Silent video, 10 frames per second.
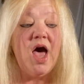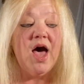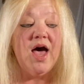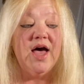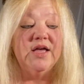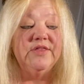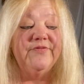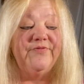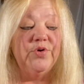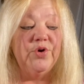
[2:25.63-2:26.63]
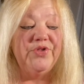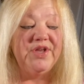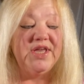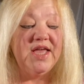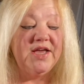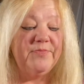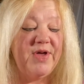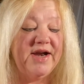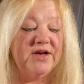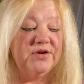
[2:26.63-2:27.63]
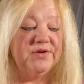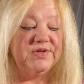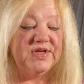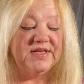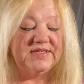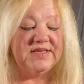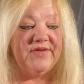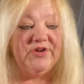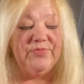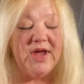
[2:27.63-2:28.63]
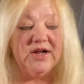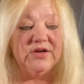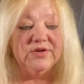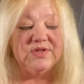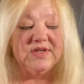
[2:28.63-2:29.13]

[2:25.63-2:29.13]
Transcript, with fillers: uh, the Fool, the King of Pentacles, and the Seven of Pentacles.